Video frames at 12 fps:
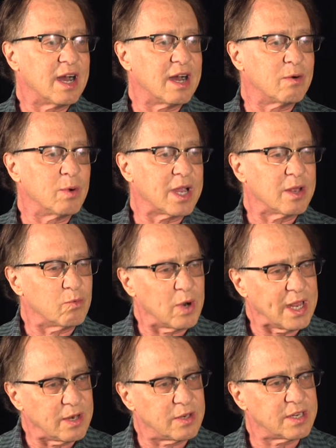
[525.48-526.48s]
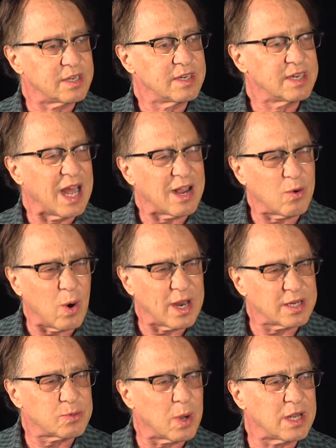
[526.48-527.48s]
We can read not quite
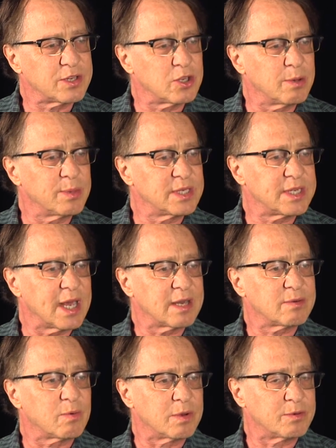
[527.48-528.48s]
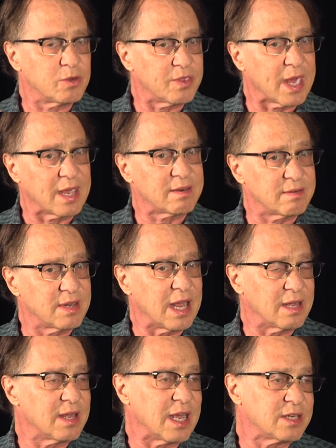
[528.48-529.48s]
as well as humans yet. We'll do that
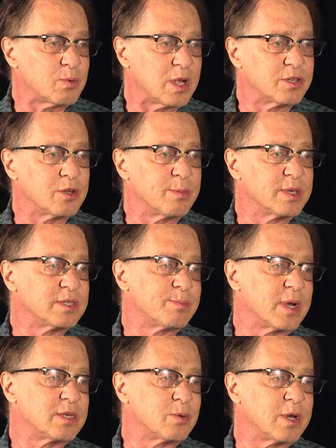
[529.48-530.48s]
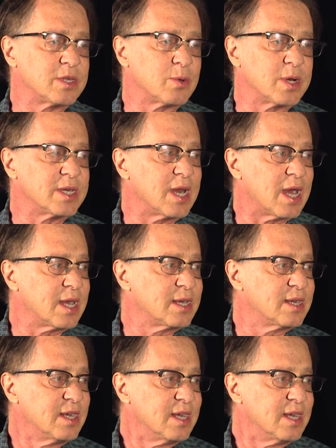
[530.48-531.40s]
as well as humans by 2029.